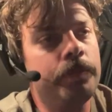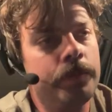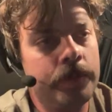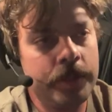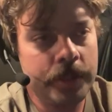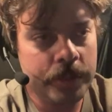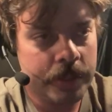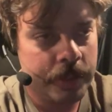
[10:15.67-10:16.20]

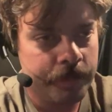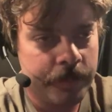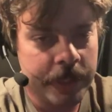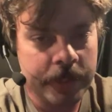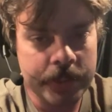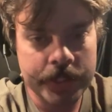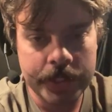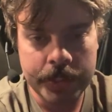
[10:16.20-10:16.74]
the
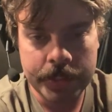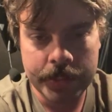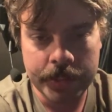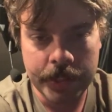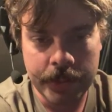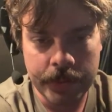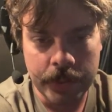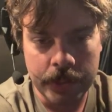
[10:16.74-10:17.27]
comparison to
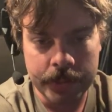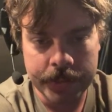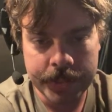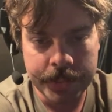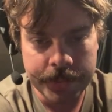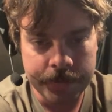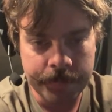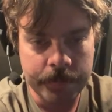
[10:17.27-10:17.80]

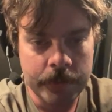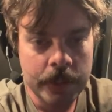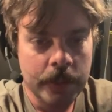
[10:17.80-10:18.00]
Catholicism,